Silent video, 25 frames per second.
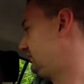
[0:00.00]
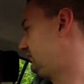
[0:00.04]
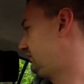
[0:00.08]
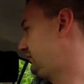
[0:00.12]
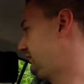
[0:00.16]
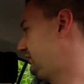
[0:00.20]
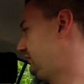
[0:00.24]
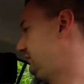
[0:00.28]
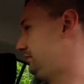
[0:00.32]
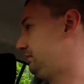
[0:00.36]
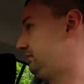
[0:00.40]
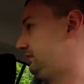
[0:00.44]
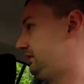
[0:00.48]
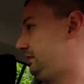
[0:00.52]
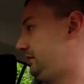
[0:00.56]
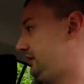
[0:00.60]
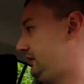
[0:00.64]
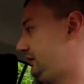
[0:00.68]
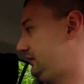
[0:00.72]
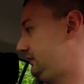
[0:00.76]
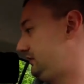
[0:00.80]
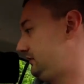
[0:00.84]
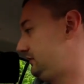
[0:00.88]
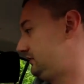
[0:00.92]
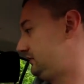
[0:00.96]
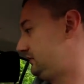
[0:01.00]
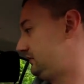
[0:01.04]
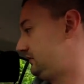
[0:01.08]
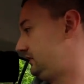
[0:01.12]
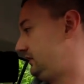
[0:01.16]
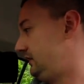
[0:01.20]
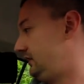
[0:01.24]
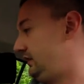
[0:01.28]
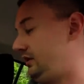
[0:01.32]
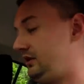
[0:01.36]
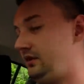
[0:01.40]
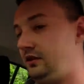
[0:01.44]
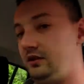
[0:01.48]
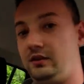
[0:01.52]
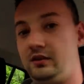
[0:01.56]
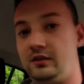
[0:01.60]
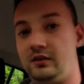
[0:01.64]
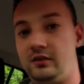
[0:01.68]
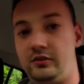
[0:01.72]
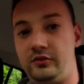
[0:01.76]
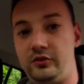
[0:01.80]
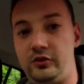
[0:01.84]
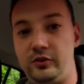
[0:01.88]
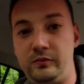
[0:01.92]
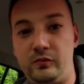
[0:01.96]
Okay, bye bye.
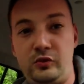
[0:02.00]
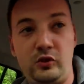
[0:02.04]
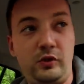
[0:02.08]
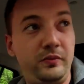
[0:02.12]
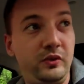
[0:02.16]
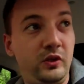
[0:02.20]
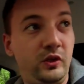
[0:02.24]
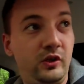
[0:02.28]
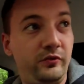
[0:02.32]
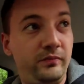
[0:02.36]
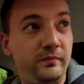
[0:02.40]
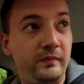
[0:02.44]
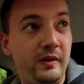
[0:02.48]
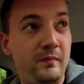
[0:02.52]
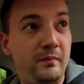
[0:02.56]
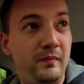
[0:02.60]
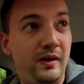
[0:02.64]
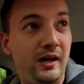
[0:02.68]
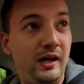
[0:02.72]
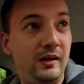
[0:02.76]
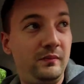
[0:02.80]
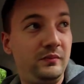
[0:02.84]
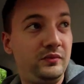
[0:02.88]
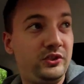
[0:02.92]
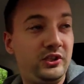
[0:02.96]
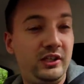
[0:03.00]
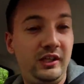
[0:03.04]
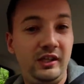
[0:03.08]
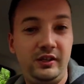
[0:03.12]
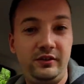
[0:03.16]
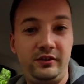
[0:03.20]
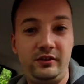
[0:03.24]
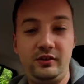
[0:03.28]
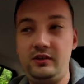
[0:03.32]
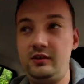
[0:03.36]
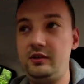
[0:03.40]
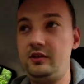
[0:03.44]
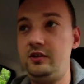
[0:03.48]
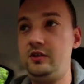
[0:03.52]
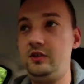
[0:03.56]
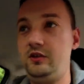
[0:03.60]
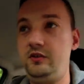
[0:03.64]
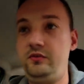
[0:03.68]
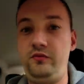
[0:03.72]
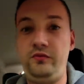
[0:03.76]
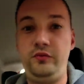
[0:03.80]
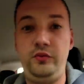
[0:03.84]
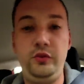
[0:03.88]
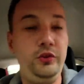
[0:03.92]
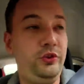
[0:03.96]
So I'm dropping off my mom. She has a
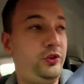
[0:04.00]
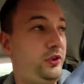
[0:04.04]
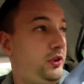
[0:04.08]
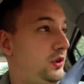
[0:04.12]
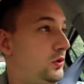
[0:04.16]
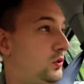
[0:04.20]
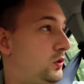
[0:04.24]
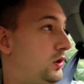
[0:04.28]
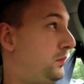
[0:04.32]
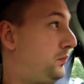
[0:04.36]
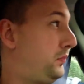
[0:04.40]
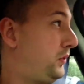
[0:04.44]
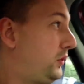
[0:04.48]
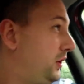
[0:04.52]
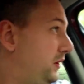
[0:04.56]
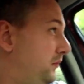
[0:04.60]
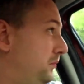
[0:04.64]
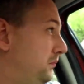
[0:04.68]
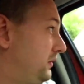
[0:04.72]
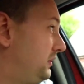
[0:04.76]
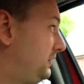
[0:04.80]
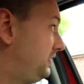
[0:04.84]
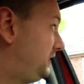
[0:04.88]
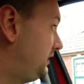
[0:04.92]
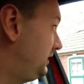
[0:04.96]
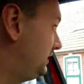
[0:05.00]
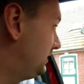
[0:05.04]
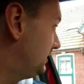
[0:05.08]
physio appointment